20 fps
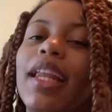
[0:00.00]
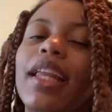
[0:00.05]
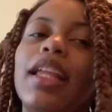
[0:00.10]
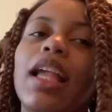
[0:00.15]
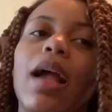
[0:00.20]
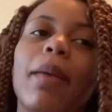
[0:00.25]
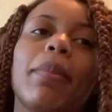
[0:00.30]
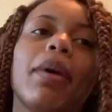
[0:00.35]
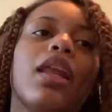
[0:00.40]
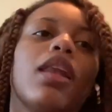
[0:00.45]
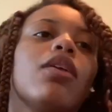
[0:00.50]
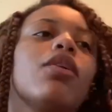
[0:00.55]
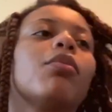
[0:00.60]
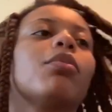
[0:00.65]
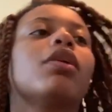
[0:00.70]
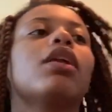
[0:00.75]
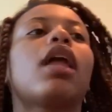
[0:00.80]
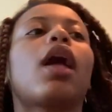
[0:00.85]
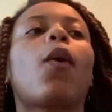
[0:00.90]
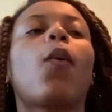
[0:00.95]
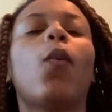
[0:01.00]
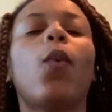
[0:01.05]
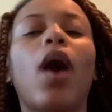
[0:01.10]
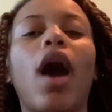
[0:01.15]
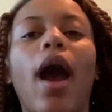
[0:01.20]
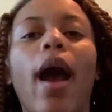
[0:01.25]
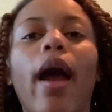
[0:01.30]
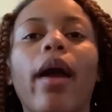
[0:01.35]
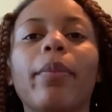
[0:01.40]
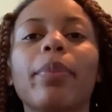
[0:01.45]
And y'all probably gonna be like,
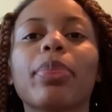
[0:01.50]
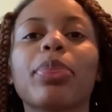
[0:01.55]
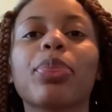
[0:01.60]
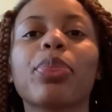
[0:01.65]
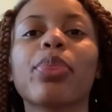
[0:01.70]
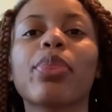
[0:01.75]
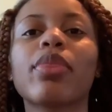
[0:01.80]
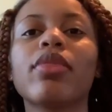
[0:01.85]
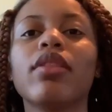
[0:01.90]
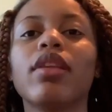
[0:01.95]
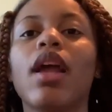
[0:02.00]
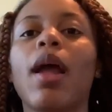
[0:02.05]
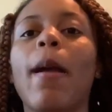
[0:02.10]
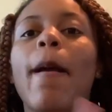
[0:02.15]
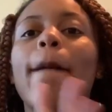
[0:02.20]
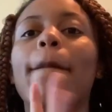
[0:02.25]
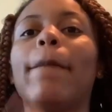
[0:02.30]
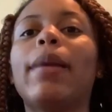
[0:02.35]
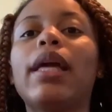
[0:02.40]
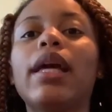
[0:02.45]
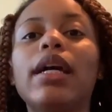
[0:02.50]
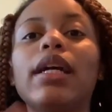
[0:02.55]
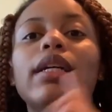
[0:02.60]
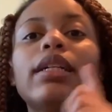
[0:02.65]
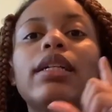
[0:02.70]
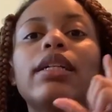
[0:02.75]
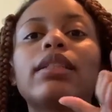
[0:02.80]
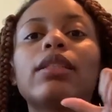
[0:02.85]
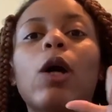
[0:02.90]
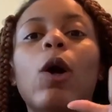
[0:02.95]
why?
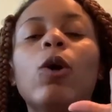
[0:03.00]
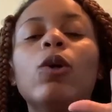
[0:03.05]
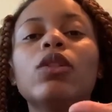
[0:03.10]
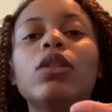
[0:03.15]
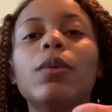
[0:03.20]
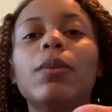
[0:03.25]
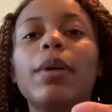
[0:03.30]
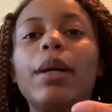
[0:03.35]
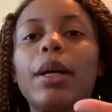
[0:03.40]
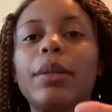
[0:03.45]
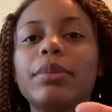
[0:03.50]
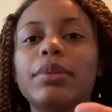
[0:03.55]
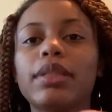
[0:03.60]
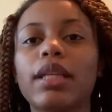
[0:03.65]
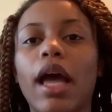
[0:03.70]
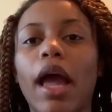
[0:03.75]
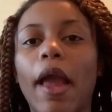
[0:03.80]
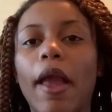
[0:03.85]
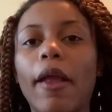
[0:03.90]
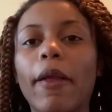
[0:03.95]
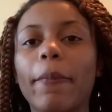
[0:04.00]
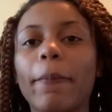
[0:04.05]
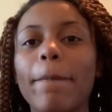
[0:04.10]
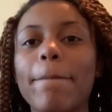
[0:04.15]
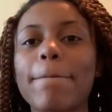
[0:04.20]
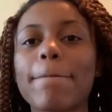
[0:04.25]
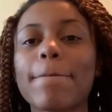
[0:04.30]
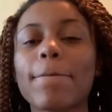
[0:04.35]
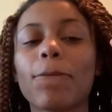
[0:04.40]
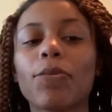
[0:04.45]
Because on the website,
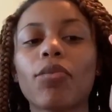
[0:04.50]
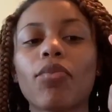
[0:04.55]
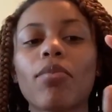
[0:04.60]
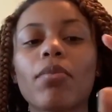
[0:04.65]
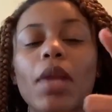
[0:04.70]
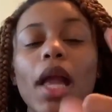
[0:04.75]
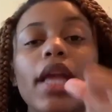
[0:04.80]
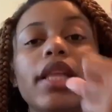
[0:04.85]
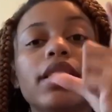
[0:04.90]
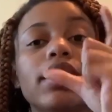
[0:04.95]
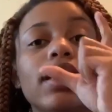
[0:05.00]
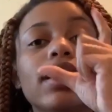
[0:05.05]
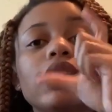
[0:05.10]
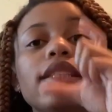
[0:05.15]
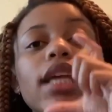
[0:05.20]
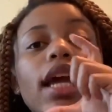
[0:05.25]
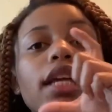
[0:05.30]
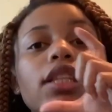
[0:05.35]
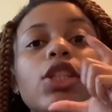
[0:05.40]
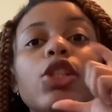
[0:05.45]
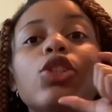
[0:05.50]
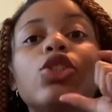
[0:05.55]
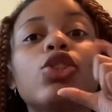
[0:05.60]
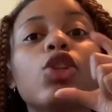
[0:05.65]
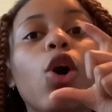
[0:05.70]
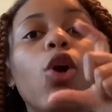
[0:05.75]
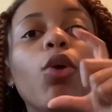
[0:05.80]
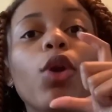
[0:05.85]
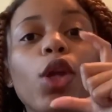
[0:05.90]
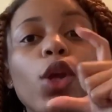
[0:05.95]
this thing looks
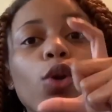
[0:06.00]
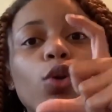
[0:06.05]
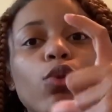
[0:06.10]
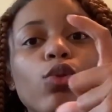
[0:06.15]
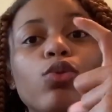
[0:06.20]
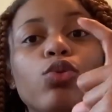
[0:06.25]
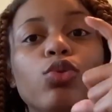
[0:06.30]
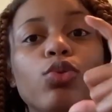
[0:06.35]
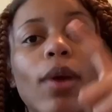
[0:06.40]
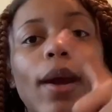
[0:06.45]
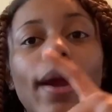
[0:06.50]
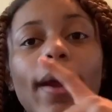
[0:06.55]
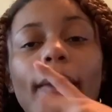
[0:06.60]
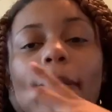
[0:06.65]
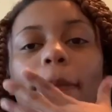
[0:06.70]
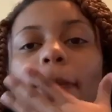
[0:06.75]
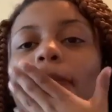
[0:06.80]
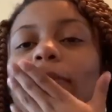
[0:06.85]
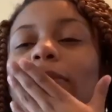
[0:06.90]
so huge, right?